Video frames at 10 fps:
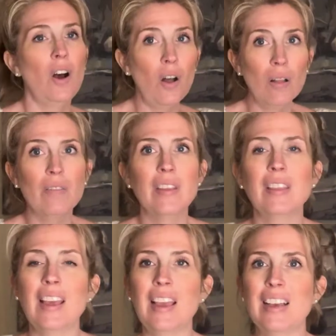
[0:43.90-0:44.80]
all of the
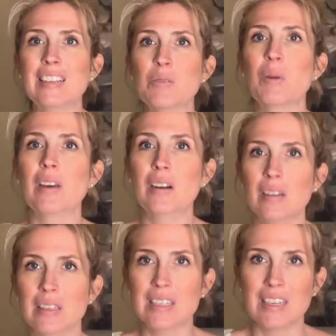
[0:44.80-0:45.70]
things with a
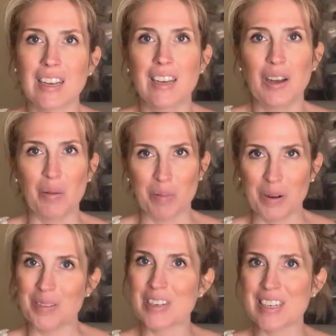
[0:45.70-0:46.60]
holistic
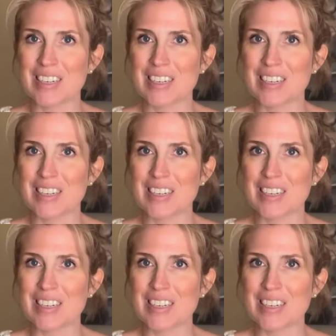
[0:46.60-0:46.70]
approach.